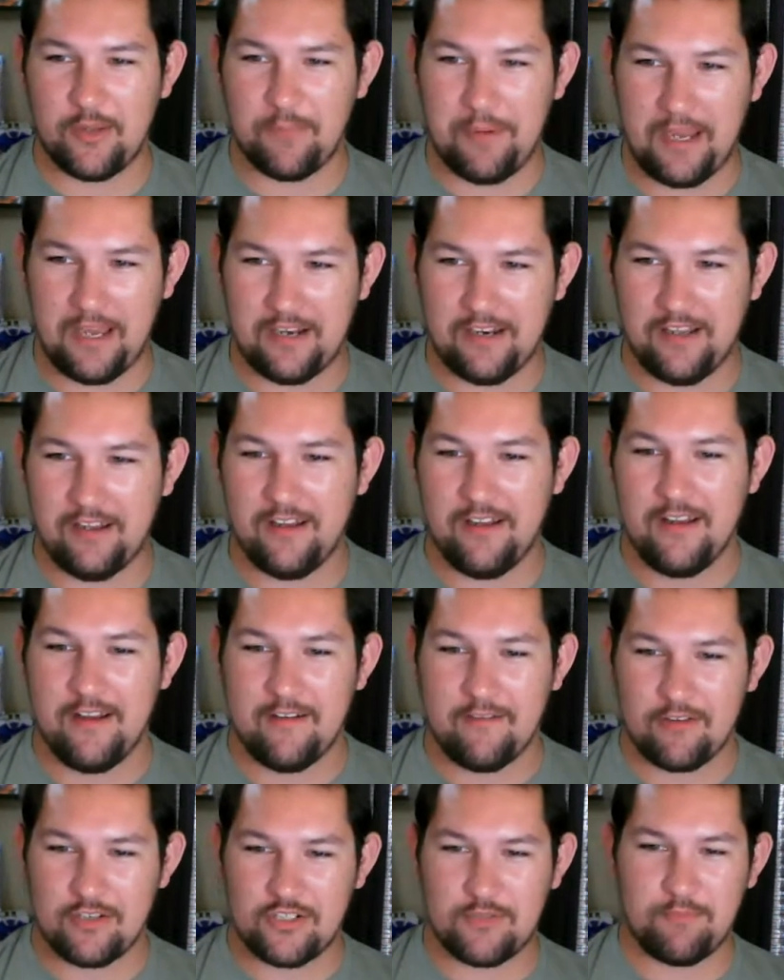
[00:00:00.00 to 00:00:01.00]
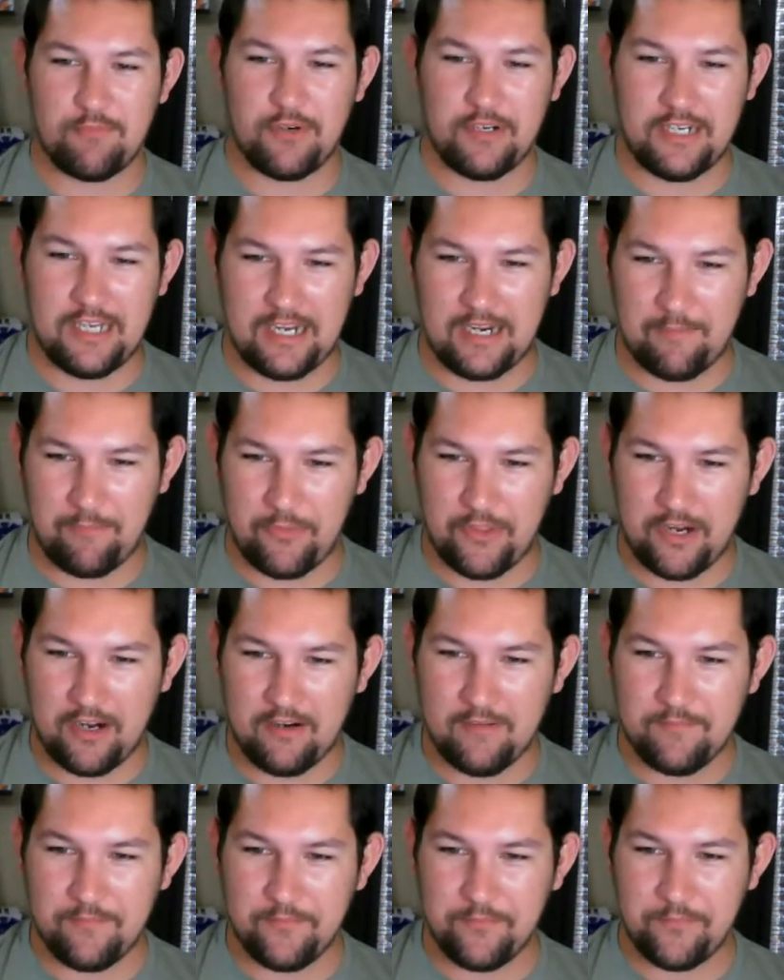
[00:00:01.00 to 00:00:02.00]
you, Panda, for putting that up
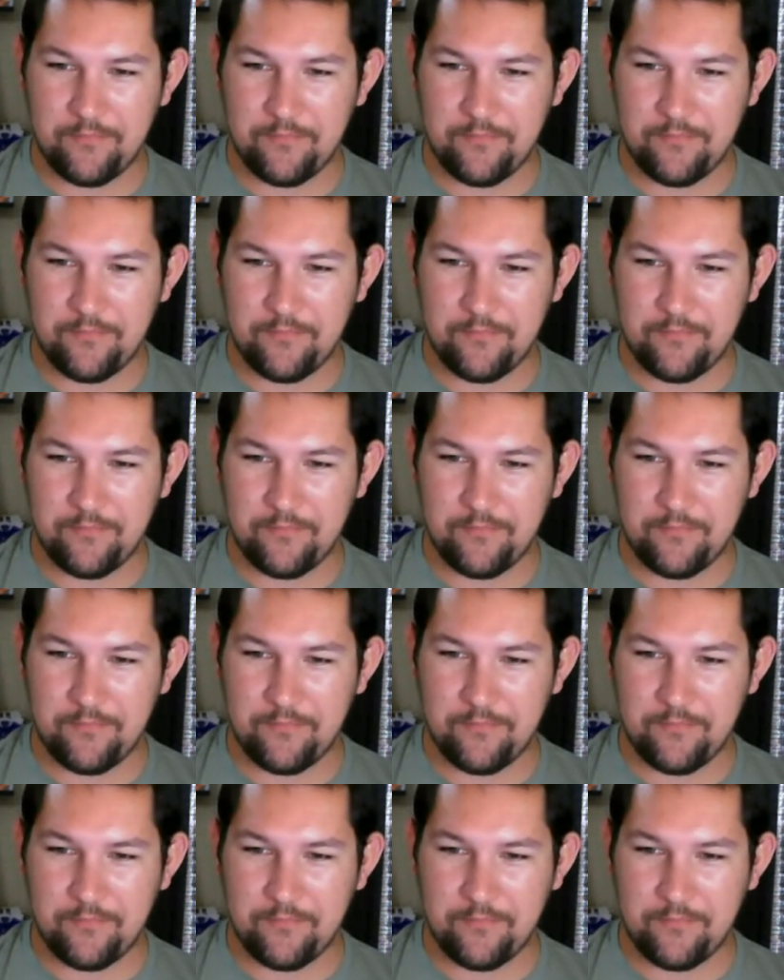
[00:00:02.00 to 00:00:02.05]
there.